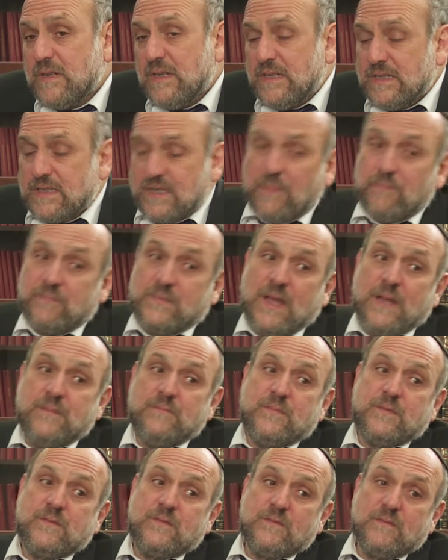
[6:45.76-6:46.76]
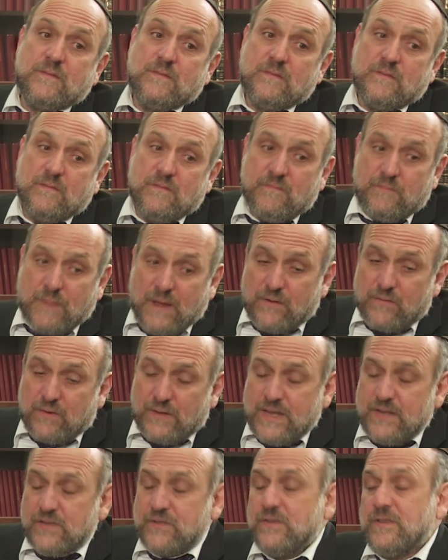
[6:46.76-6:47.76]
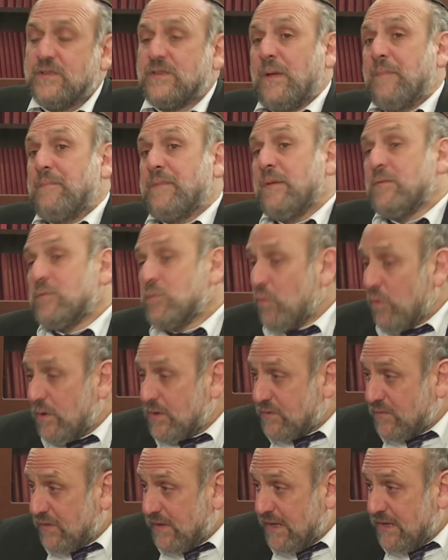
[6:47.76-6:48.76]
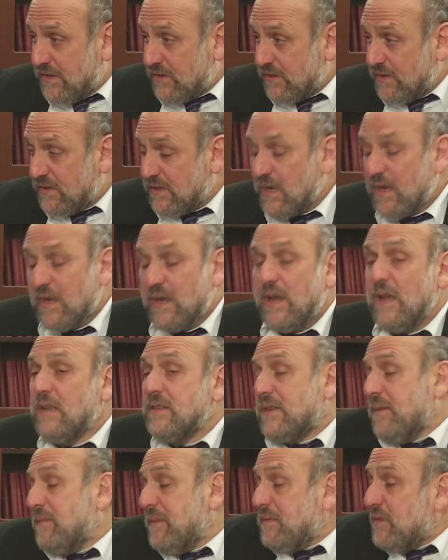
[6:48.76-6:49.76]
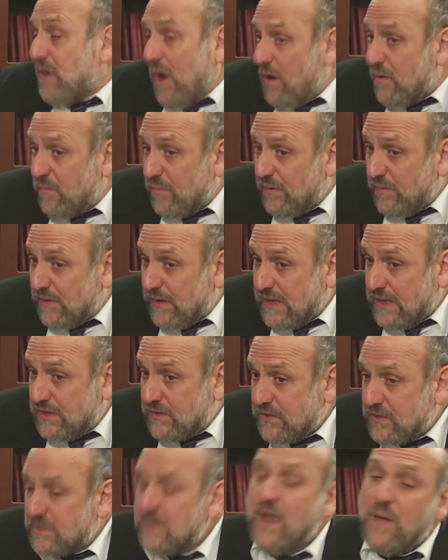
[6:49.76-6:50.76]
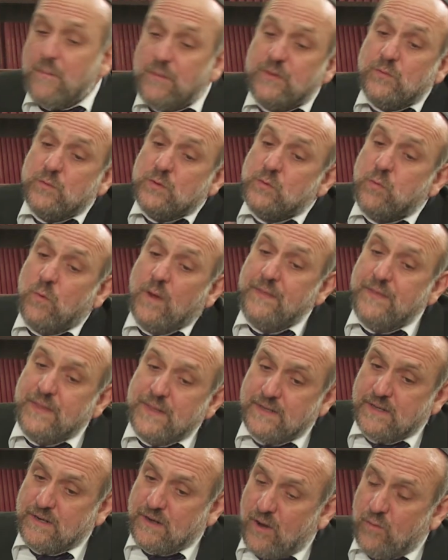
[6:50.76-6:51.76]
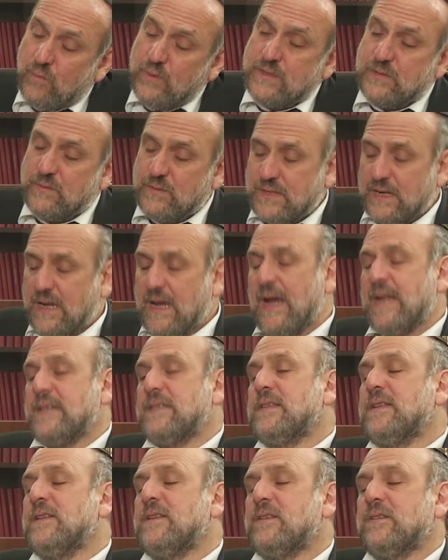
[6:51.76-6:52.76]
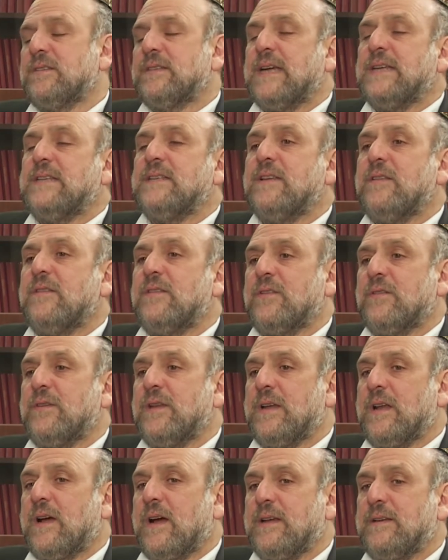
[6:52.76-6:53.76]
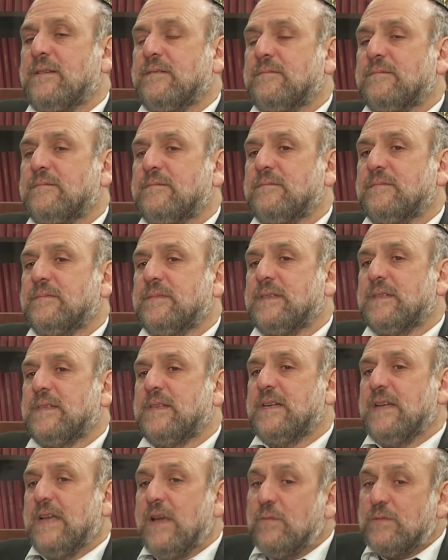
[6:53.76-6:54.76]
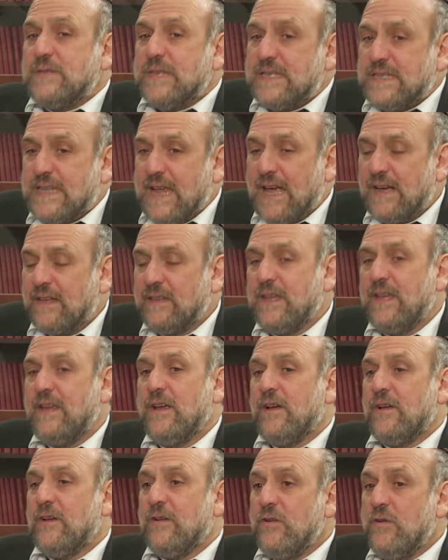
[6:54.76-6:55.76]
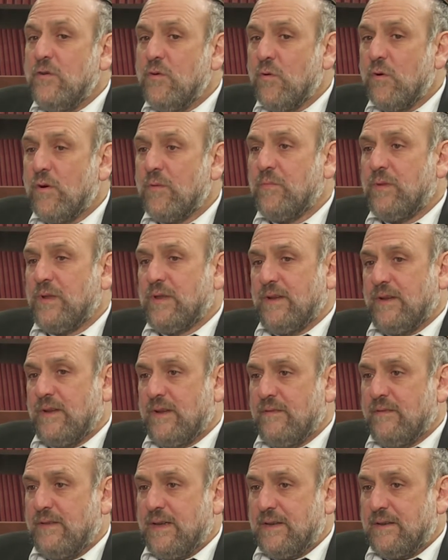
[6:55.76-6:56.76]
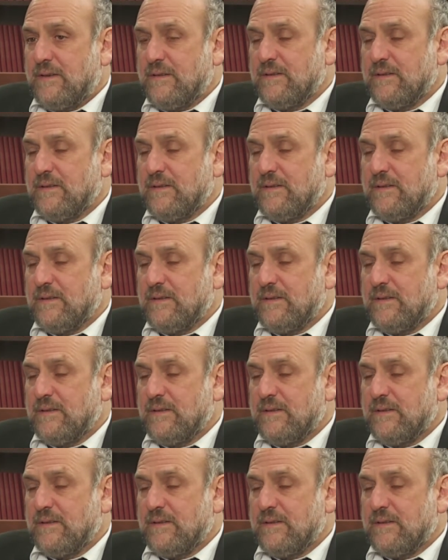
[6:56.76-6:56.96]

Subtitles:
Sometimes better relations, sometimes worse relations, sometimes horrible relations. But there was one thing that always was a constant until 1939. It was a daily, normal event.